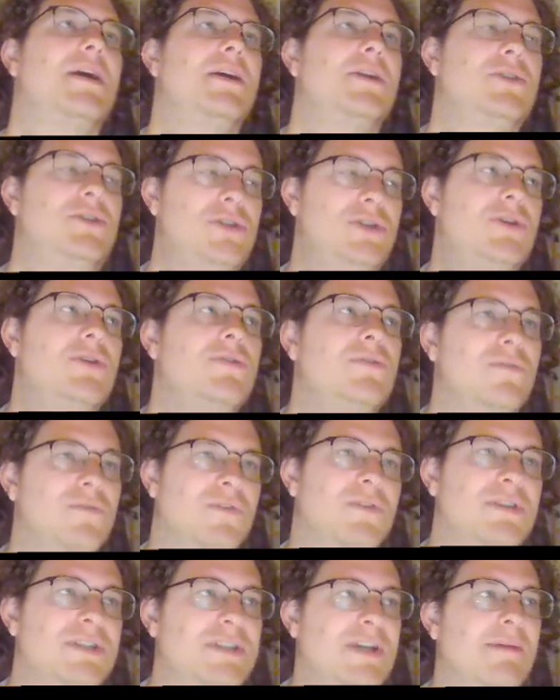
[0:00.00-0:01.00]
tune
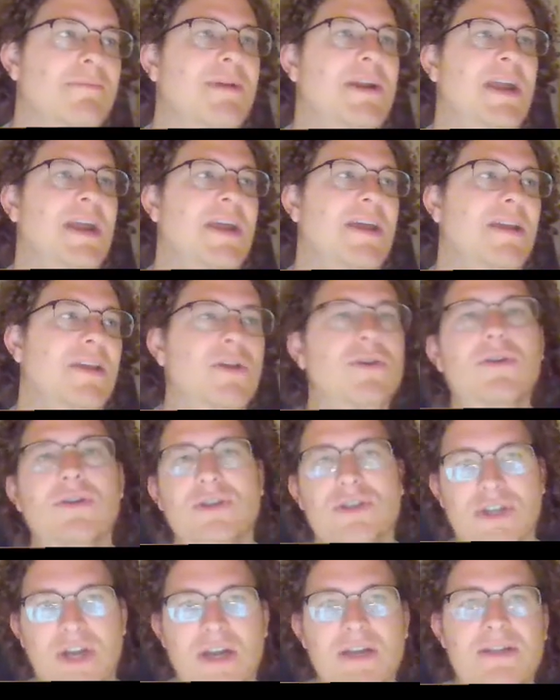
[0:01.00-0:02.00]
for summoning. You can
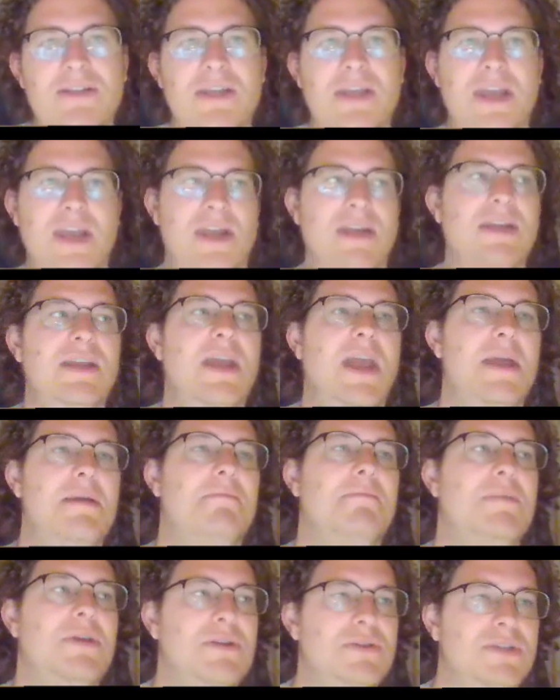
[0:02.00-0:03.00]
change the
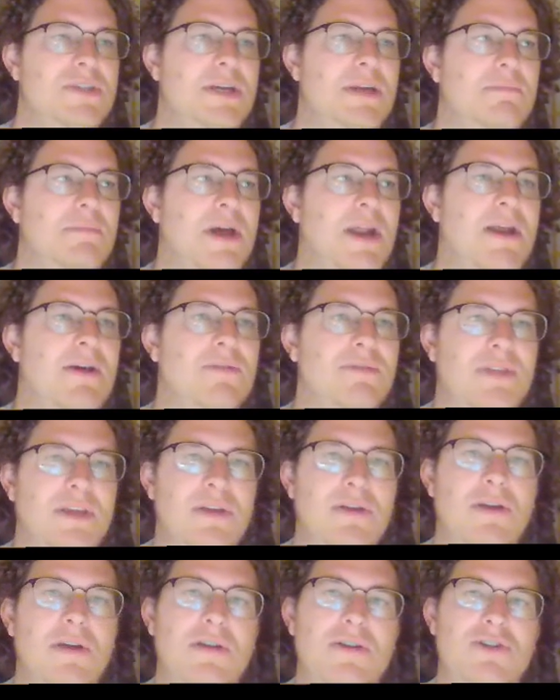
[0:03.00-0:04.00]
in-game music, but I don't
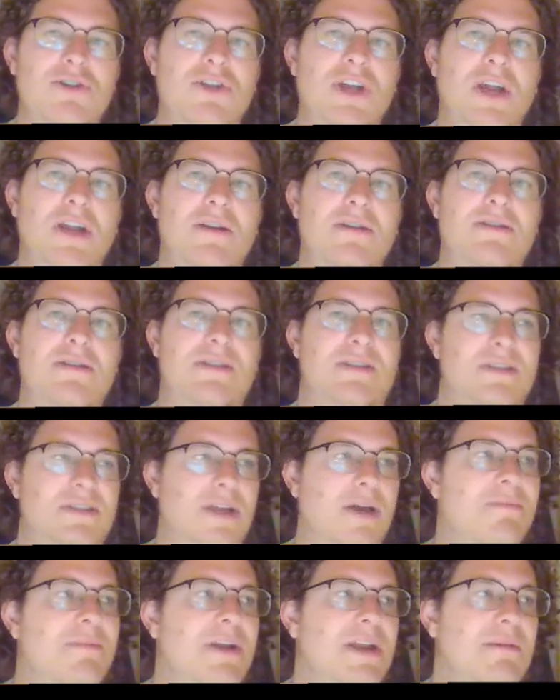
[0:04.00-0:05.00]
think you can change the
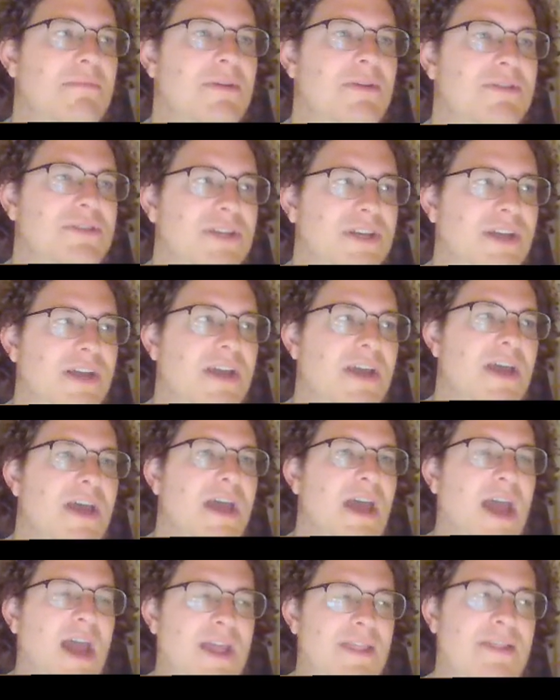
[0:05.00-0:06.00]
summoning music.
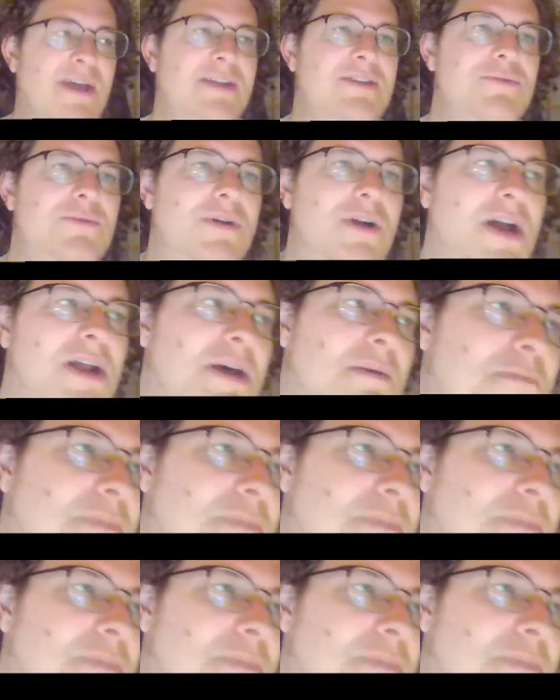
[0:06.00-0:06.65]
And that's what kind of